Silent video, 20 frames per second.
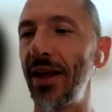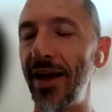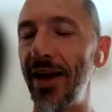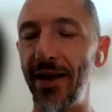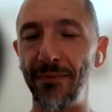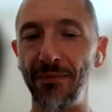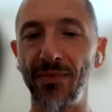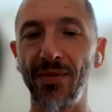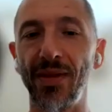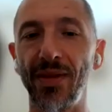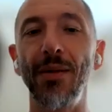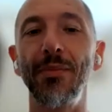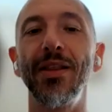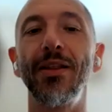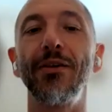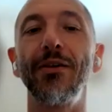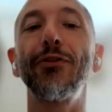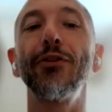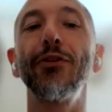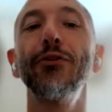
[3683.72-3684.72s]
in. Get me
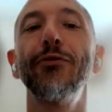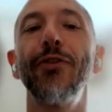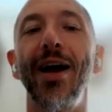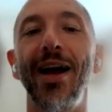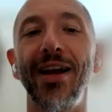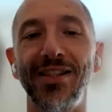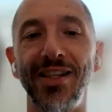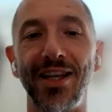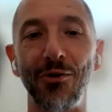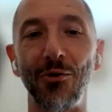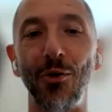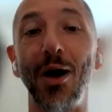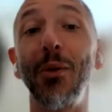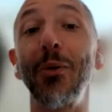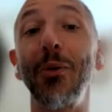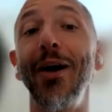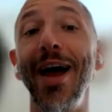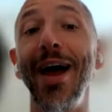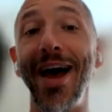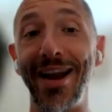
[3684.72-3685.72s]
the flu vaccine while
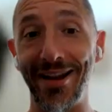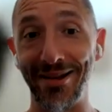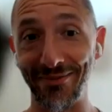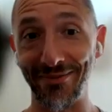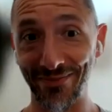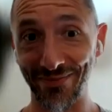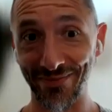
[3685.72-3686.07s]
we're at it.